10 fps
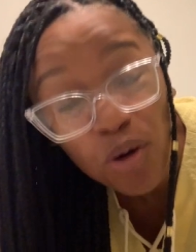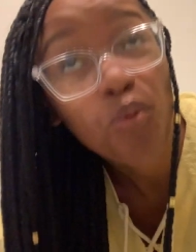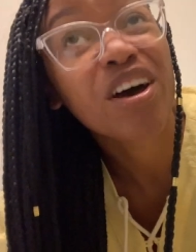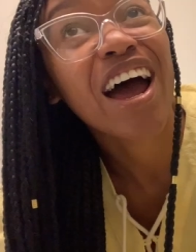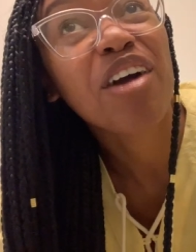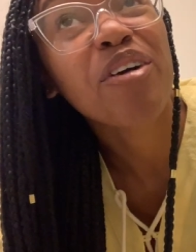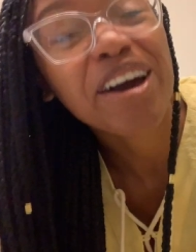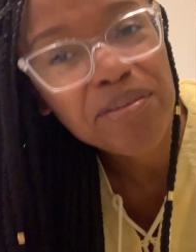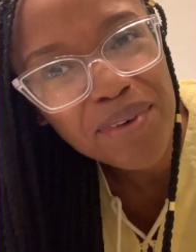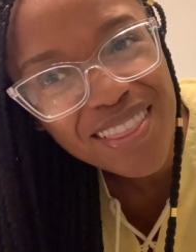Would I
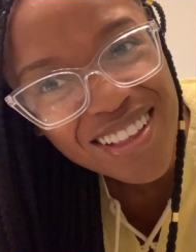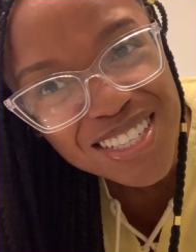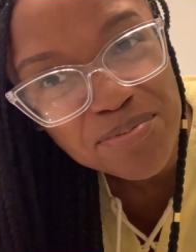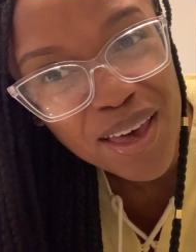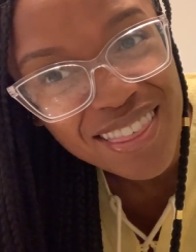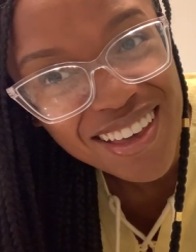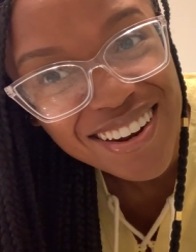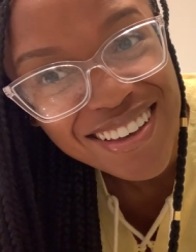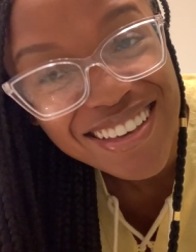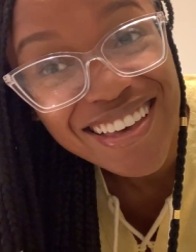recommend this method?
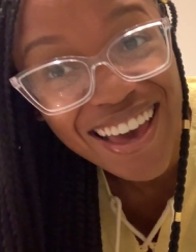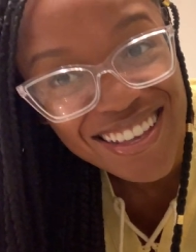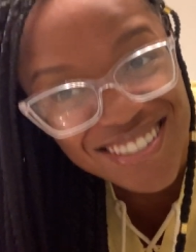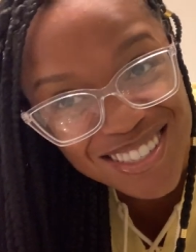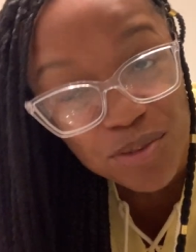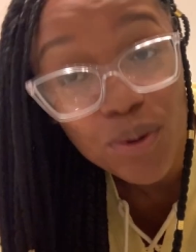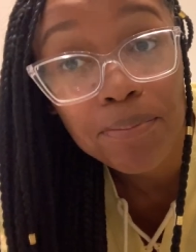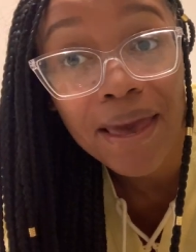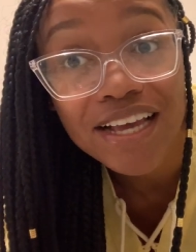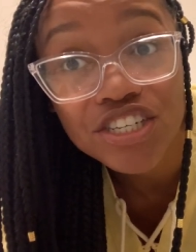Yes, with
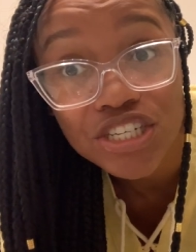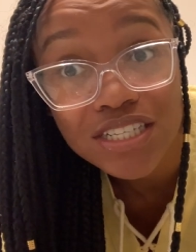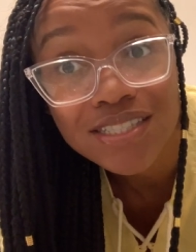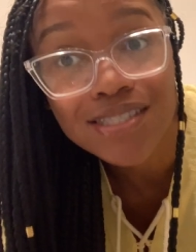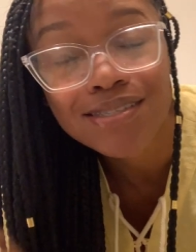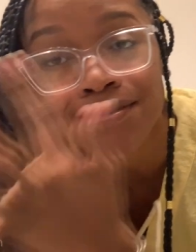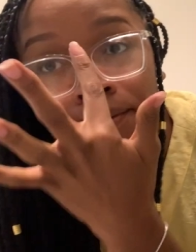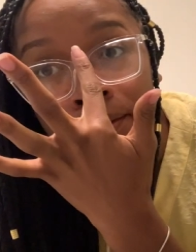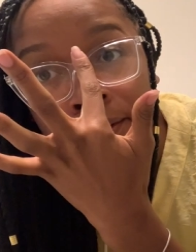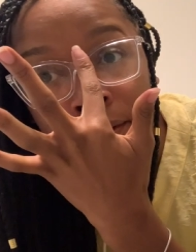patience.
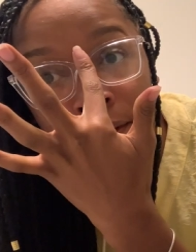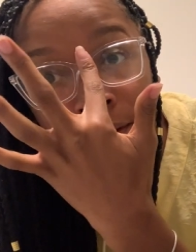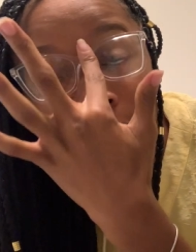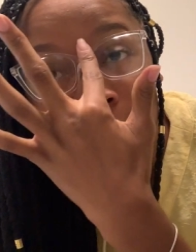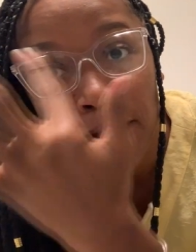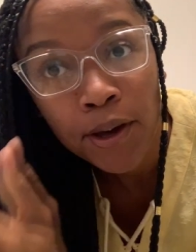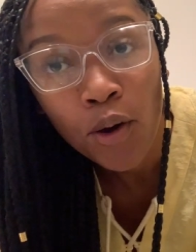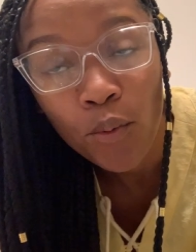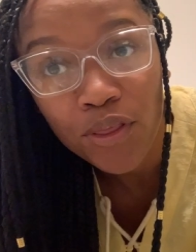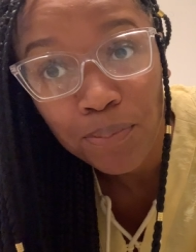
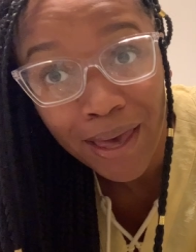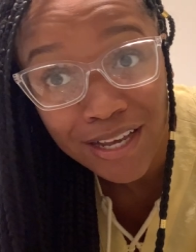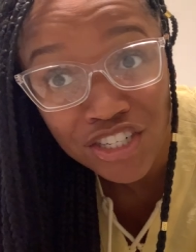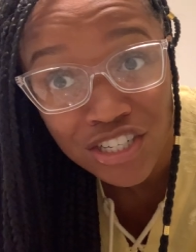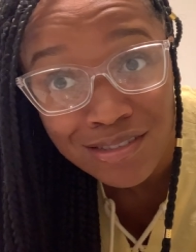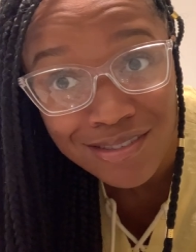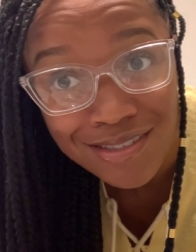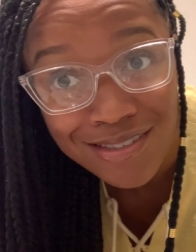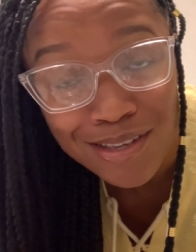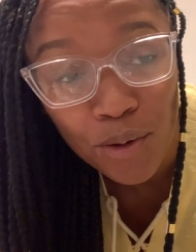With patience,
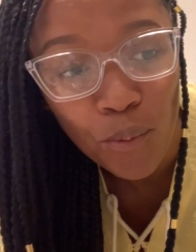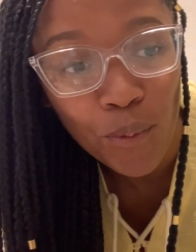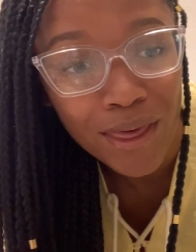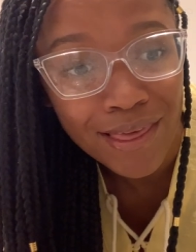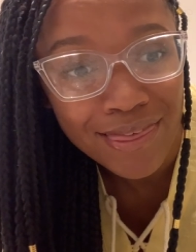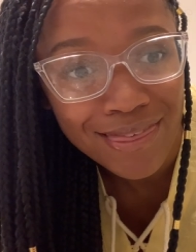with